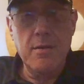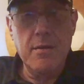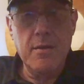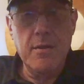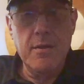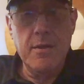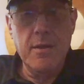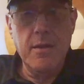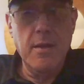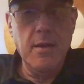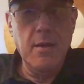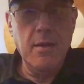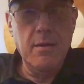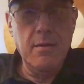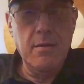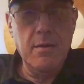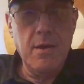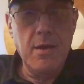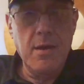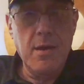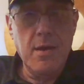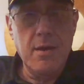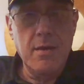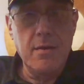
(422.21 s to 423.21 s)
the
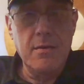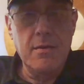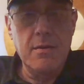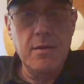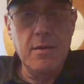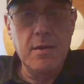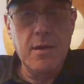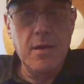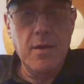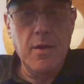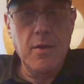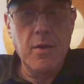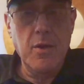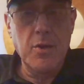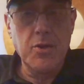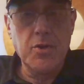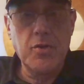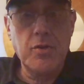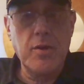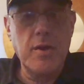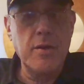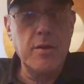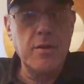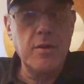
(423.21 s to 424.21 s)
uh,
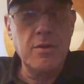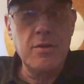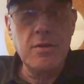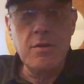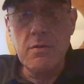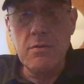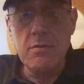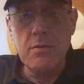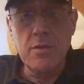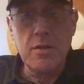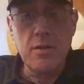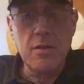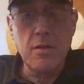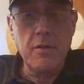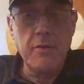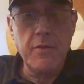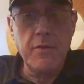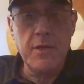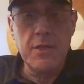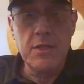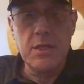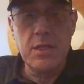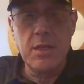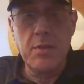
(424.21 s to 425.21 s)
Australian News
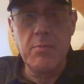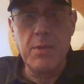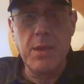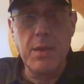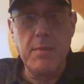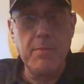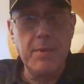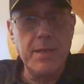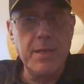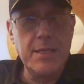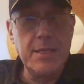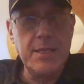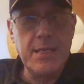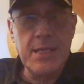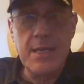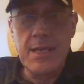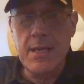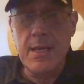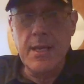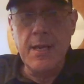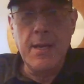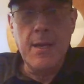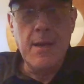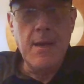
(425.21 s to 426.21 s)
Service, the
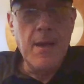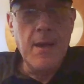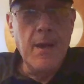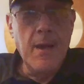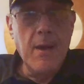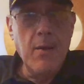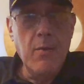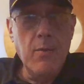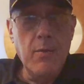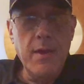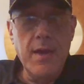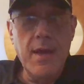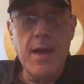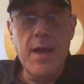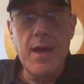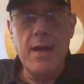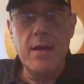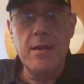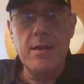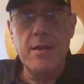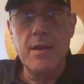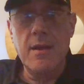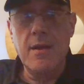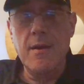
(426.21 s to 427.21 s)
BBC. We
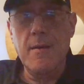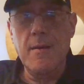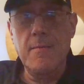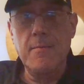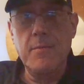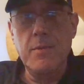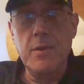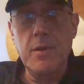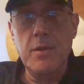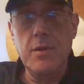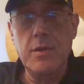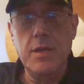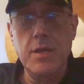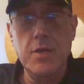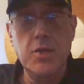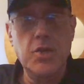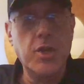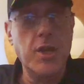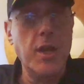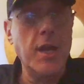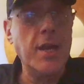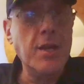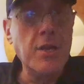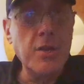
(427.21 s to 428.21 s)
had um, the
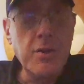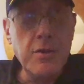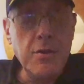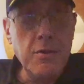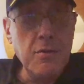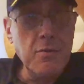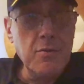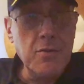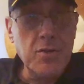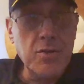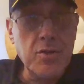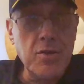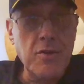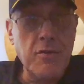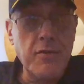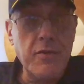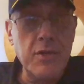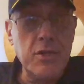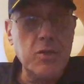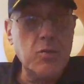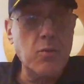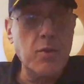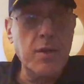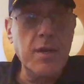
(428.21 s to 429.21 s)
China News
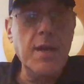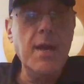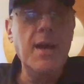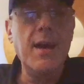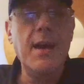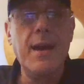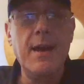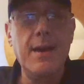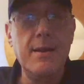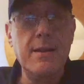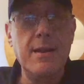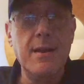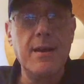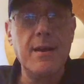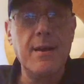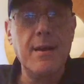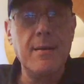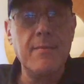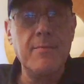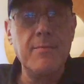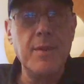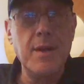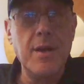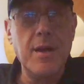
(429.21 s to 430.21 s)
Service. We had
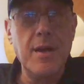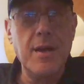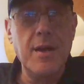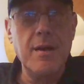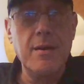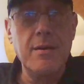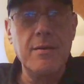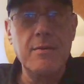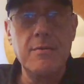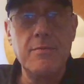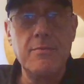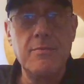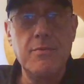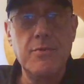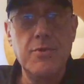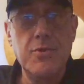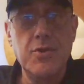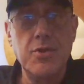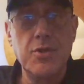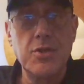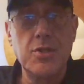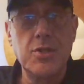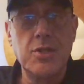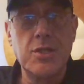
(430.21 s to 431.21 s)
um, uh,
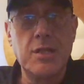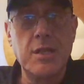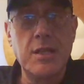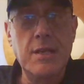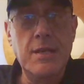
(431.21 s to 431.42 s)
just